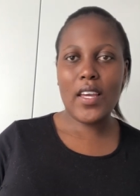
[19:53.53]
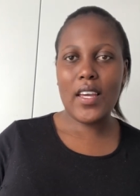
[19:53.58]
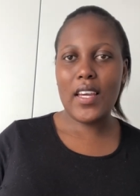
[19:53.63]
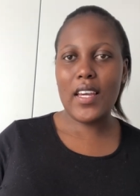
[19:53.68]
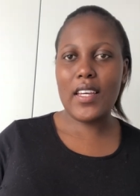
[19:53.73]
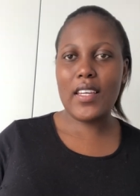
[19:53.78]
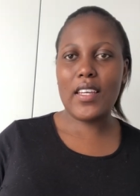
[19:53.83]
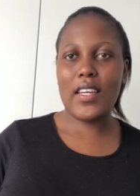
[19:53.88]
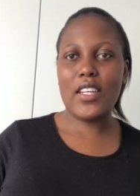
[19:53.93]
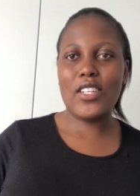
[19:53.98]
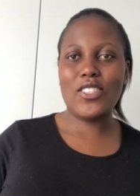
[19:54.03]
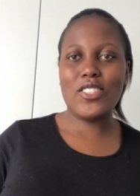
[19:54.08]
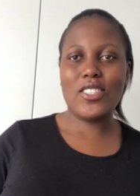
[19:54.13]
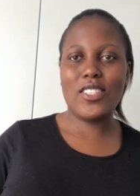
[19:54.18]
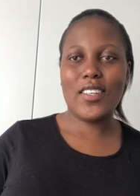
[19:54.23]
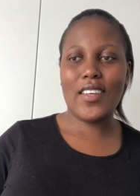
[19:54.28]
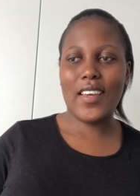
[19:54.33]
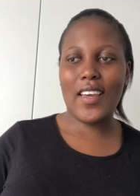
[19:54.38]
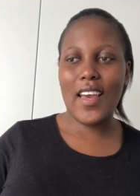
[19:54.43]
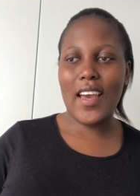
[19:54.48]

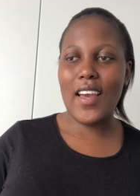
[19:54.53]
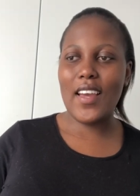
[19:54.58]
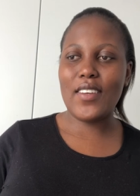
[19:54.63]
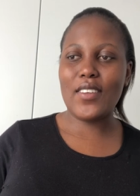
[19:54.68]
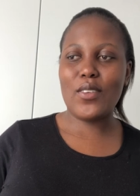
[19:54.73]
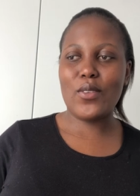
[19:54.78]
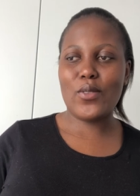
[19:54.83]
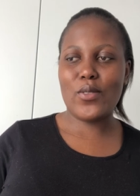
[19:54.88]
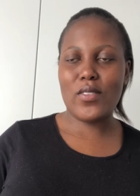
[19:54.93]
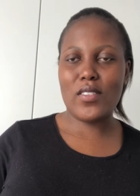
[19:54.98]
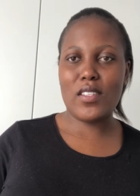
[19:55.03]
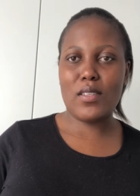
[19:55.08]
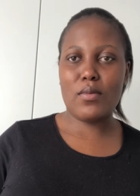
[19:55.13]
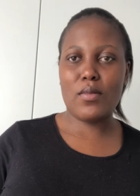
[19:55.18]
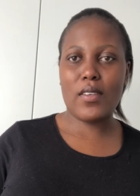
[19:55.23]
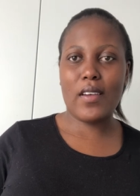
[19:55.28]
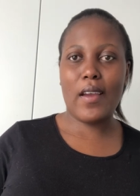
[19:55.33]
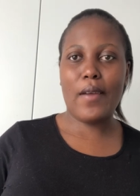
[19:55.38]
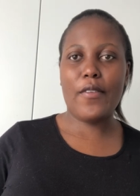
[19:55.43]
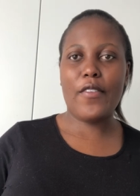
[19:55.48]
engaging and also
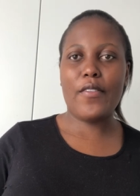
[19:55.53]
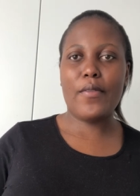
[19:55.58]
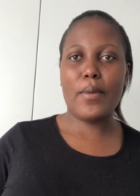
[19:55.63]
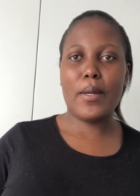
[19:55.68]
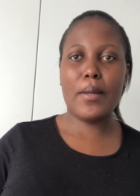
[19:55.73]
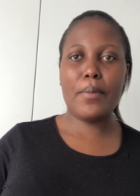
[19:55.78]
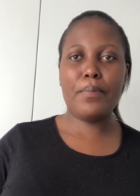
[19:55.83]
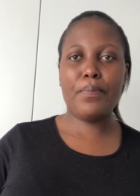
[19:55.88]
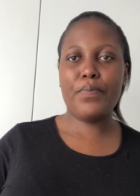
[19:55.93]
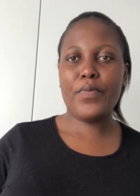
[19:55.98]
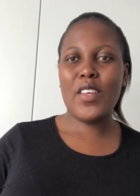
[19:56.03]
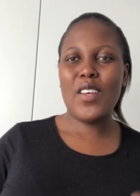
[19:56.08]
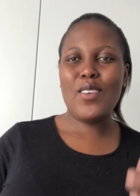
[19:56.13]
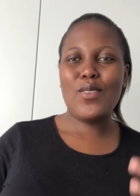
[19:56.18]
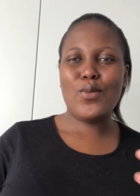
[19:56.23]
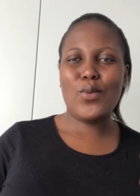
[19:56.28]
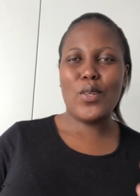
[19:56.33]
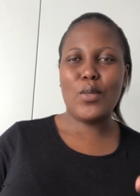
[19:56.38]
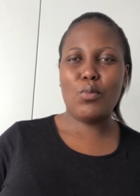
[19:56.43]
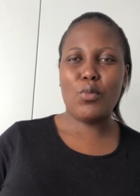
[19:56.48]
subscribing
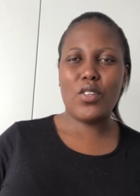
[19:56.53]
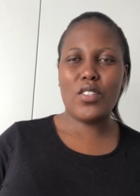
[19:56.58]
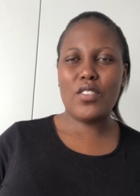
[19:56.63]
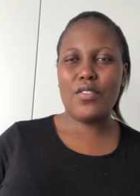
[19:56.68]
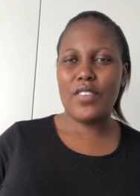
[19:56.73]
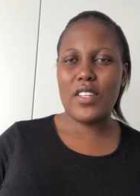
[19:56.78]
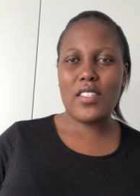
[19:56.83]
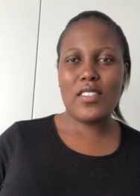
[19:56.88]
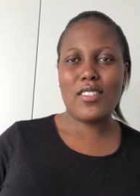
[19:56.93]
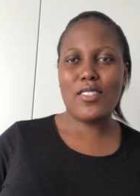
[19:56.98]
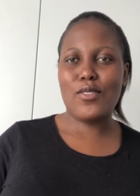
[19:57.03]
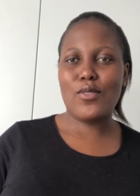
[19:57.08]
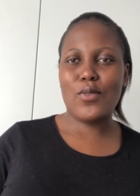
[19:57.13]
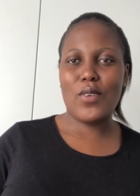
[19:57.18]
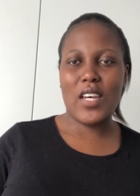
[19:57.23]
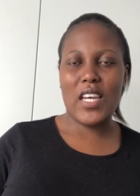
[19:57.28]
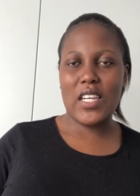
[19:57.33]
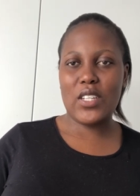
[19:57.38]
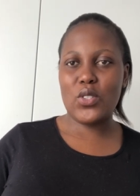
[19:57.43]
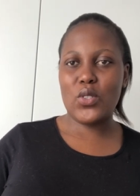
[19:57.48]
so it motivates us to
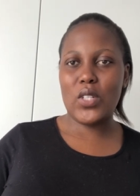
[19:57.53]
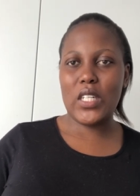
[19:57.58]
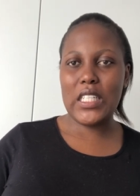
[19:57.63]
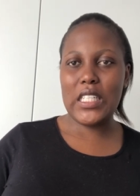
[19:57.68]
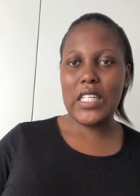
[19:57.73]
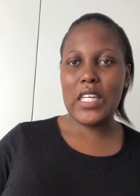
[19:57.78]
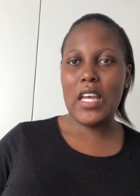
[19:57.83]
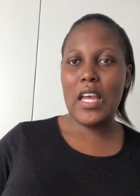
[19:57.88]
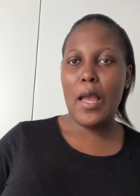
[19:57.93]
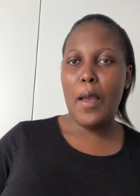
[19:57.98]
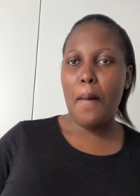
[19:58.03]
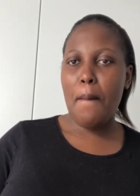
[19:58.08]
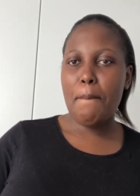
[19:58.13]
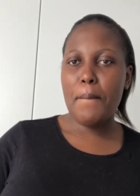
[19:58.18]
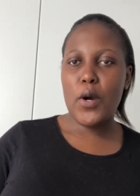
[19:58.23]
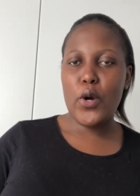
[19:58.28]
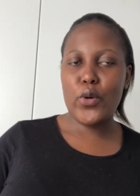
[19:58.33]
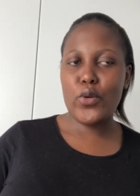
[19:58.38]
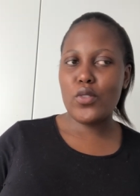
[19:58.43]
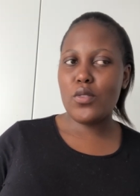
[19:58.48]
actually
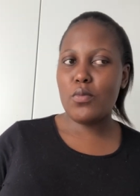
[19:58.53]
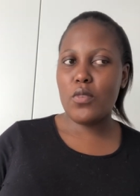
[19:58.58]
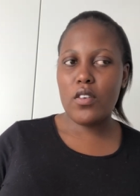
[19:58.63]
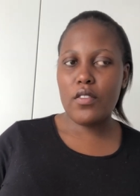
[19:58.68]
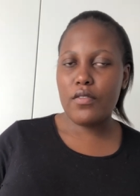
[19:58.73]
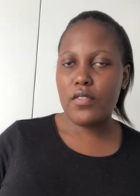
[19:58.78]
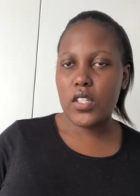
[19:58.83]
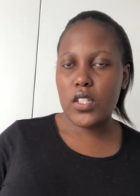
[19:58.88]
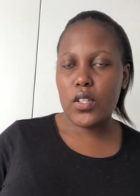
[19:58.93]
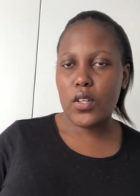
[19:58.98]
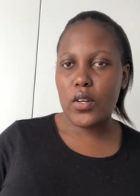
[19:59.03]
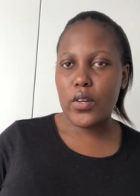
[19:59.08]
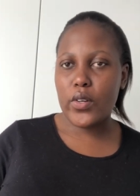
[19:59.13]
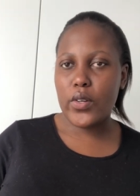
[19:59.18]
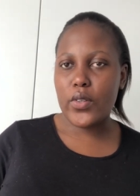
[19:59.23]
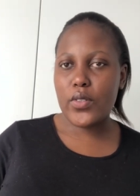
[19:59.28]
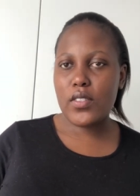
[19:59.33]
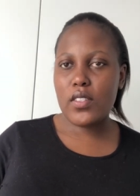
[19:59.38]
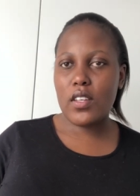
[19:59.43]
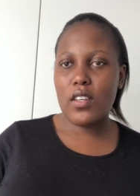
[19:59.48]
post more
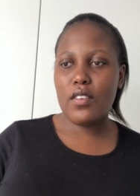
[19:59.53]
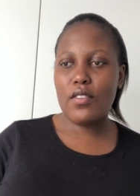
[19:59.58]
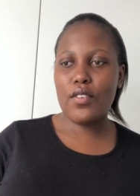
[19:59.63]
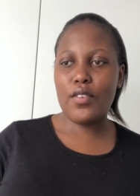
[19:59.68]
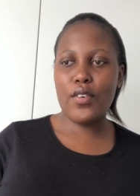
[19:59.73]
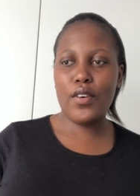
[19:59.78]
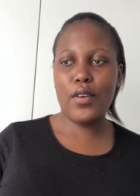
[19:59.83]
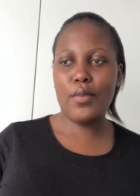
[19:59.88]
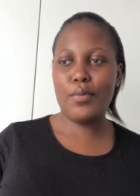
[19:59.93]
videos if